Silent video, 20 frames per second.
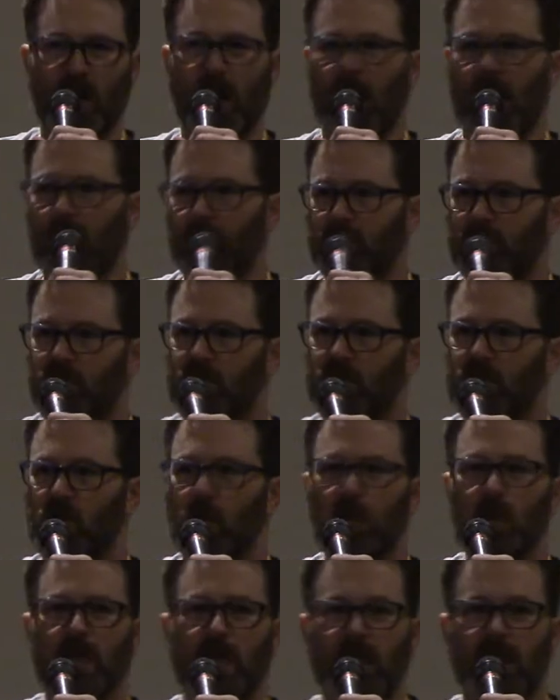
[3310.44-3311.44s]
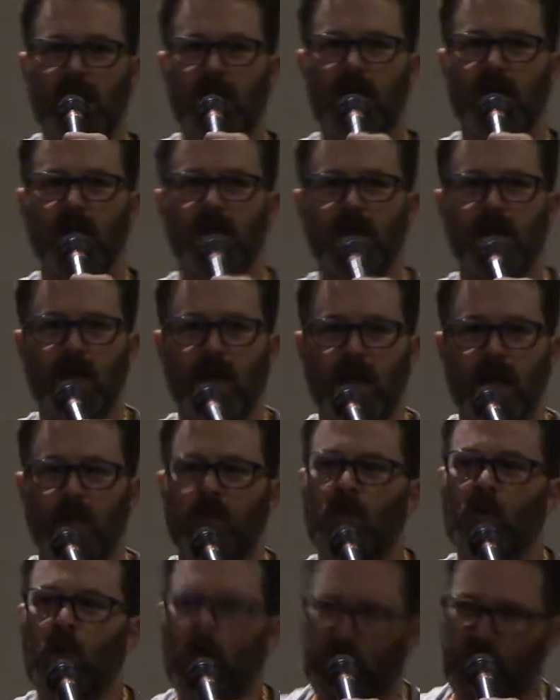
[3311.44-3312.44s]
times she's holding a letter,
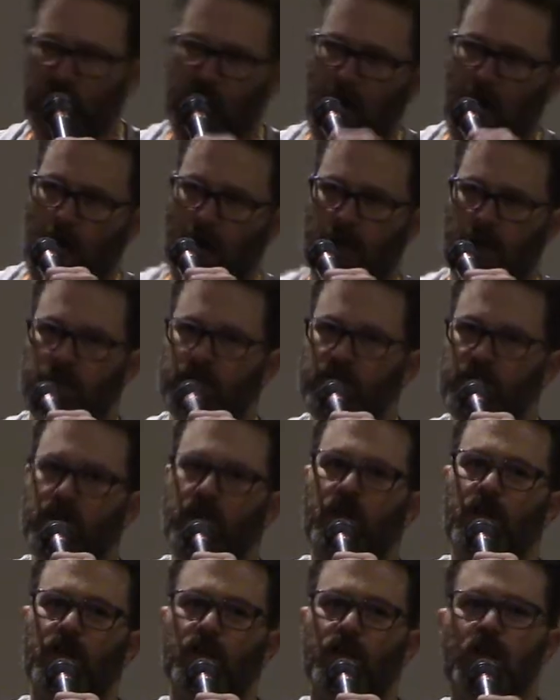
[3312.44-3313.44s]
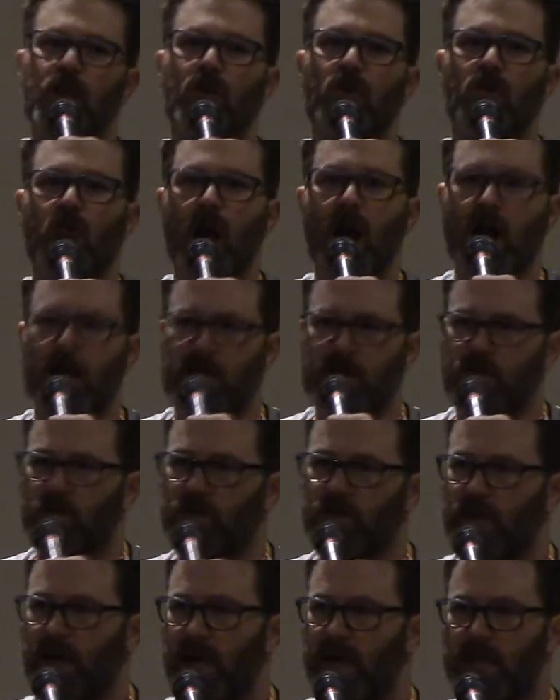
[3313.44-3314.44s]
and both times she cries when
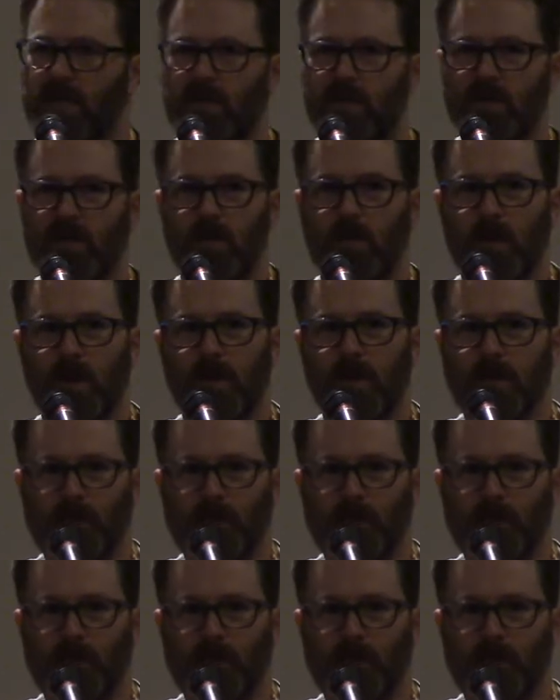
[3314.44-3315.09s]
she hands it to me.